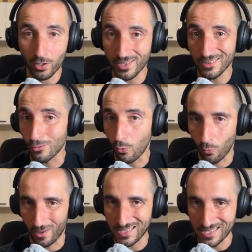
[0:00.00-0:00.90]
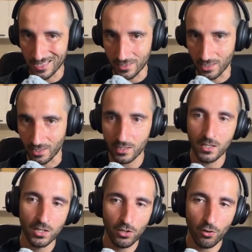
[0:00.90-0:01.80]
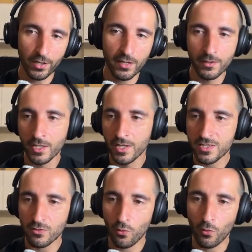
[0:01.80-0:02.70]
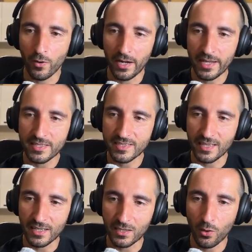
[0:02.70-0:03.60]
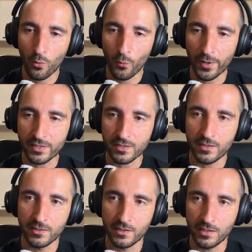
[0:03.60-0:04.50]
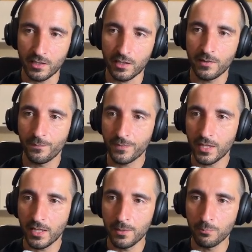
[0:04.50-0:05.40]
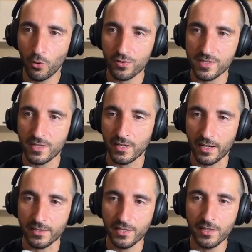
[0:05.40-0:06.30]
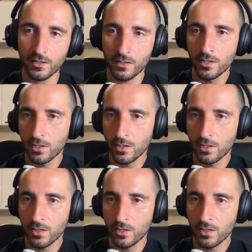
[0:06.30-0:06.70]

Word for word: in one sitting. Okay, so let's start with the imports right here.